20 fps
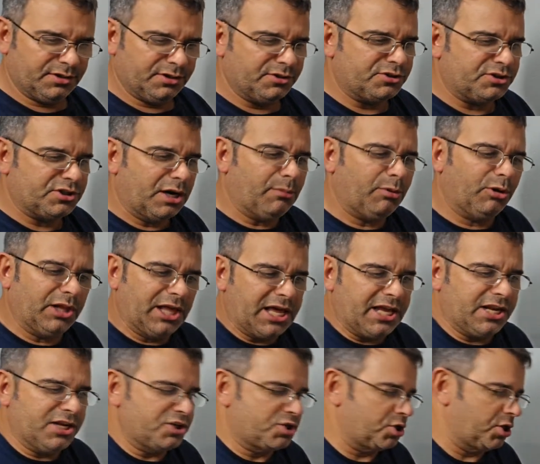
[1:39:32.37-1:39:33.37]
double
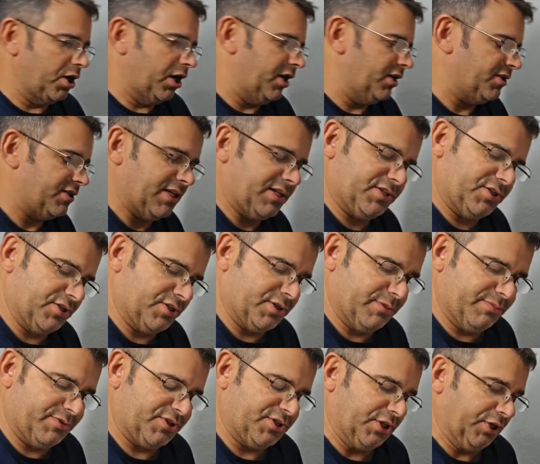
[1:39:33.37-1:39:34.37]
8-inch guns. That's just
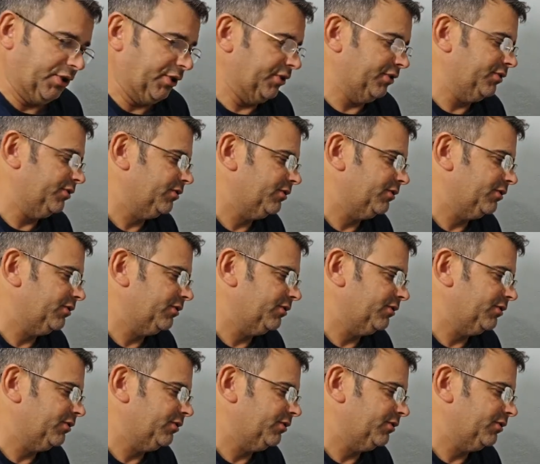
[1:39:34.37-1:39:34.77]
absurd.